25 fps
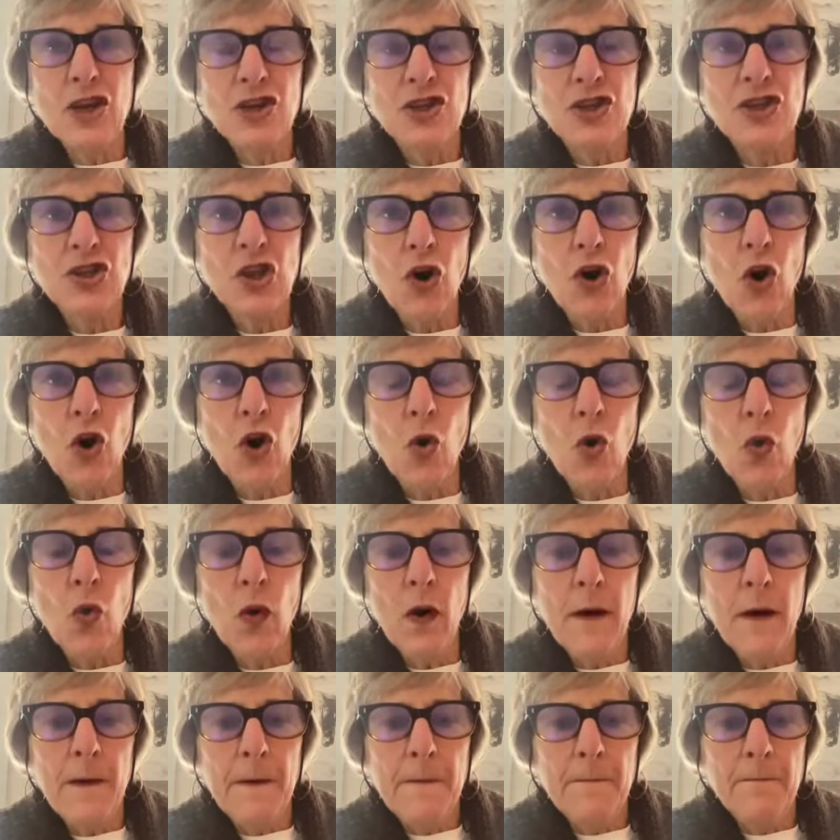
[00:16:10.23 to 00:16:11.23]

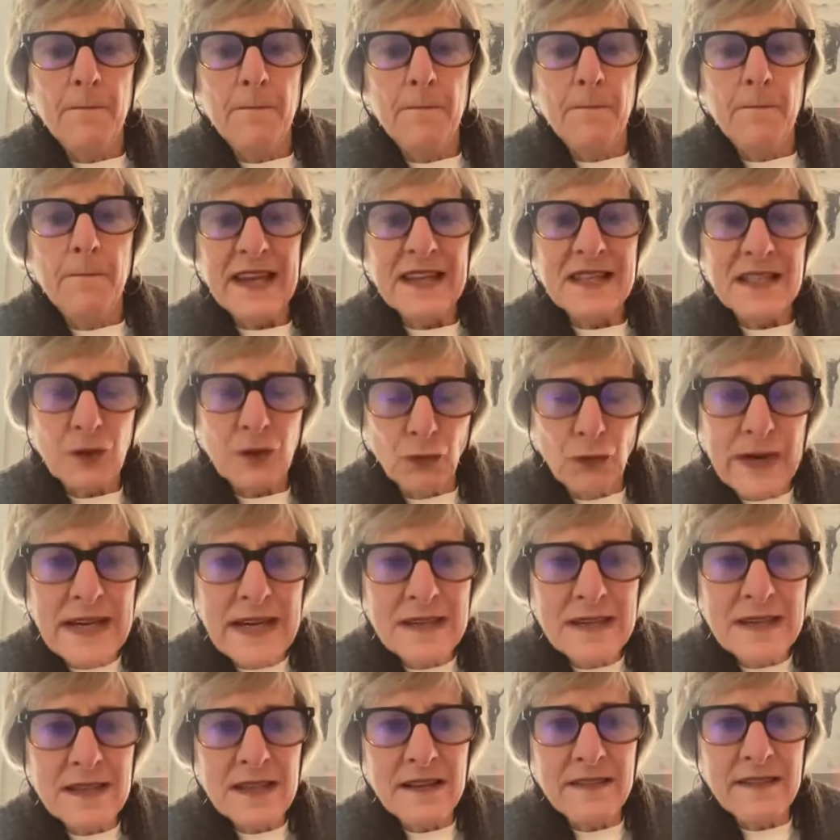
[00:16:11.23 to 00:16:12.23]
So there's a
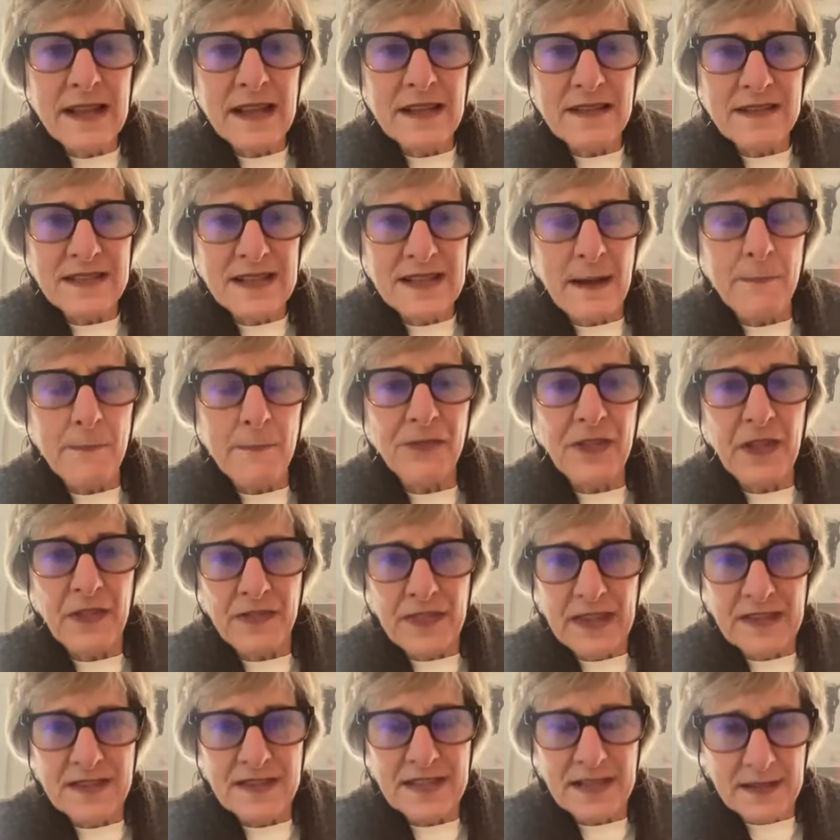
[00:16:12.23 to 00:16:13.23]
reason that
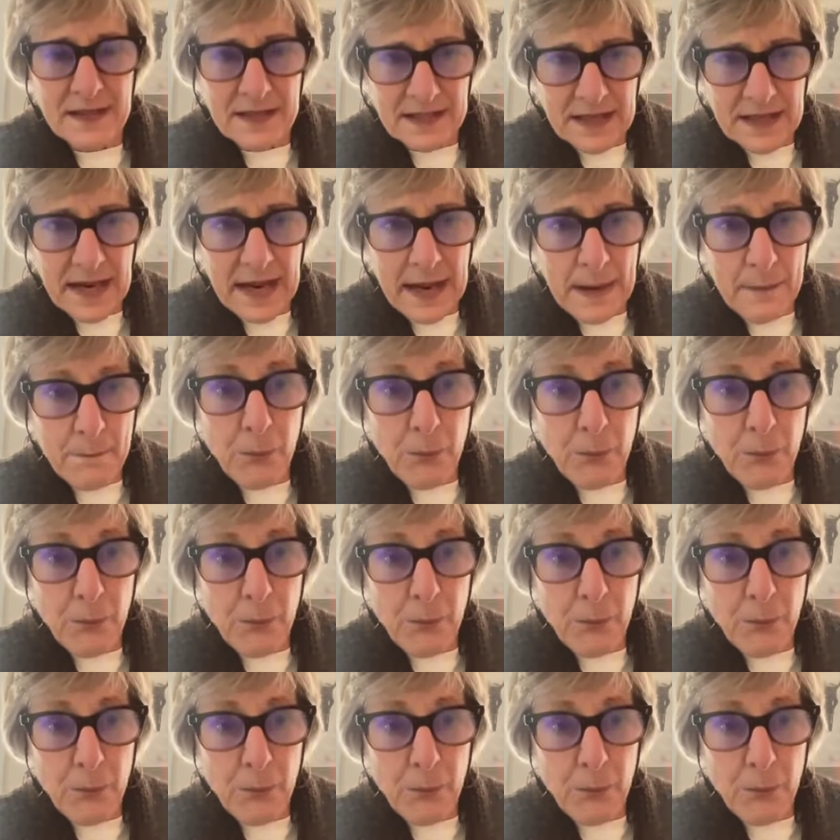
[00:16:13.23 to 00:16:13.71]
something this is